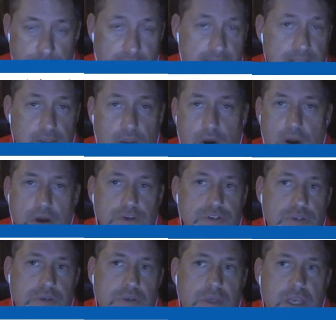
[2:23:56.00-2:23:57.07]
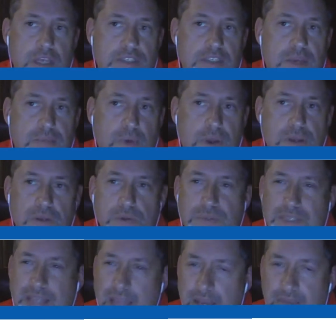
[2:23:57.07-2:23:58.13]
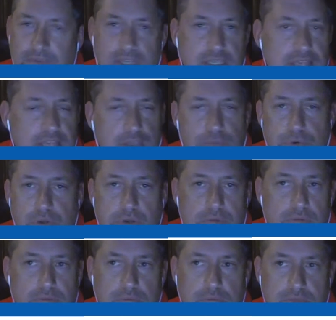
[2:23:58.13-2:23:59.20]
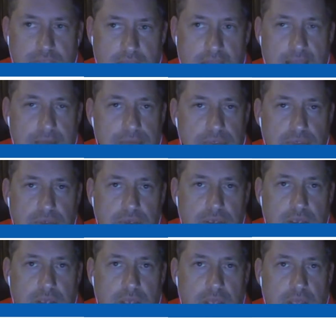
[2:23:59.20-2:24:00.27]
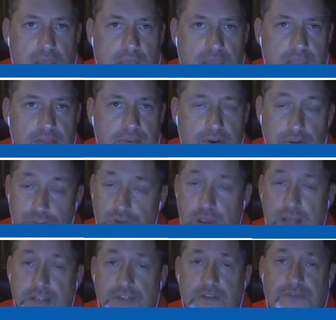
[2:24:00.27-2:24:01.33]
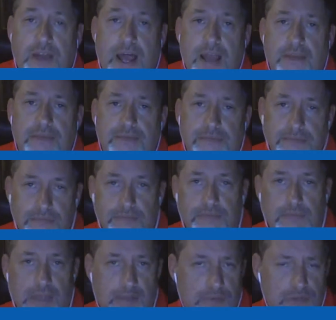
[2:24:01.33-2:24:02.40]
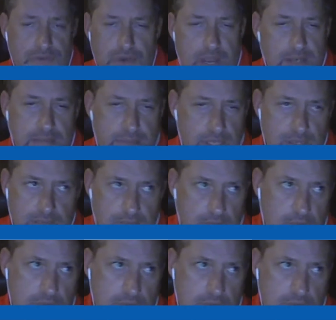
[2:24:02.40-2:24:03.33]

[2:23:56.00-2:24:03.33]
by and large, is someone who's kind of in desperate times, and they're just trying to survive. I'm not trying to be